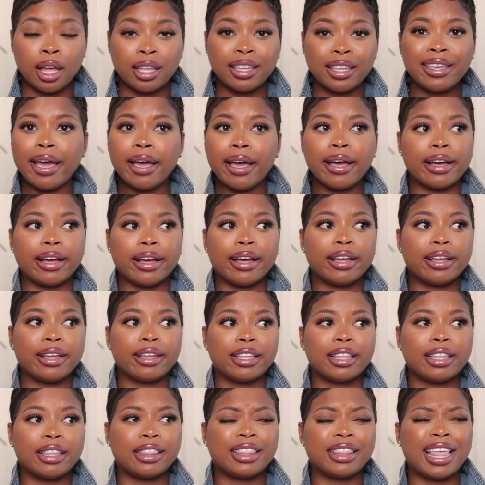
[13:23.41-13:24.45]
yeah
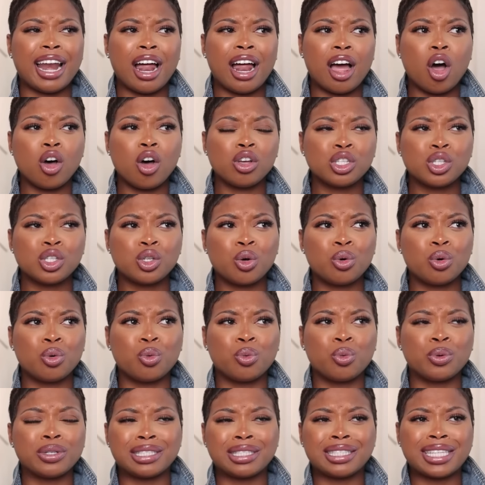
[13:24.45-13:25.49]
that i also
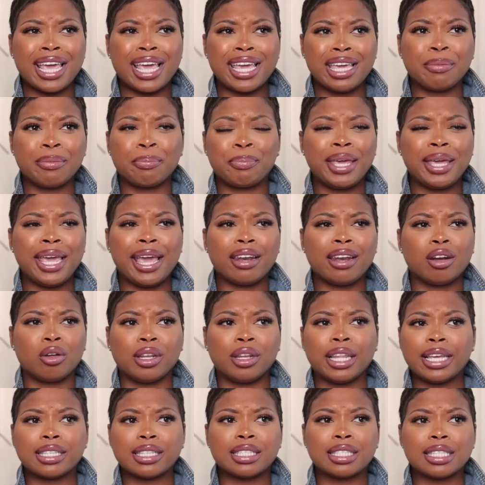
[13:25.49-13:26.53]
was taking piano
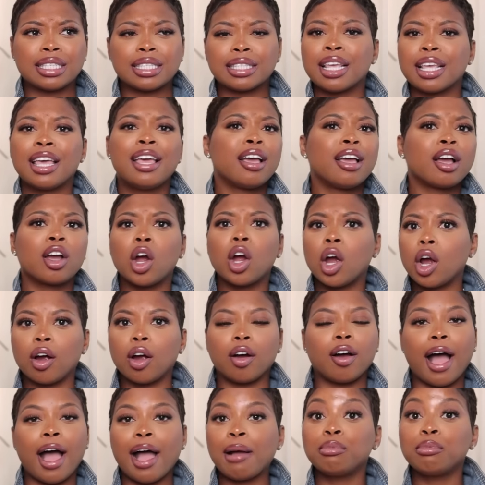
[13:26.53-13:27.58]
lessons
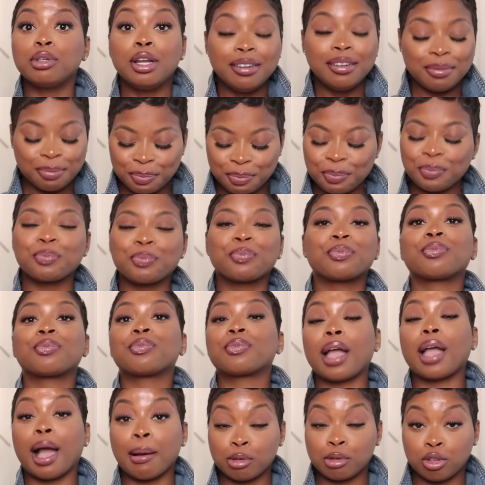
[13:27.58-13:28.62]
girl i'm
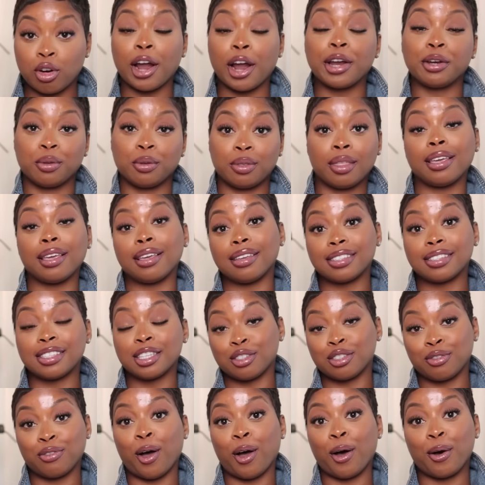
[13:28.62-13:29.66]
i'm trying new things
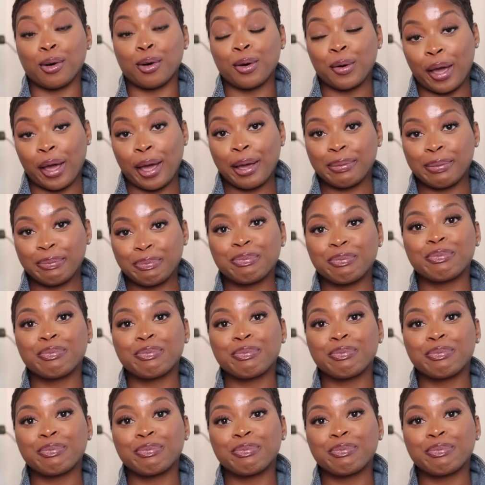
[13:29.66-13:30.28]
this fall okay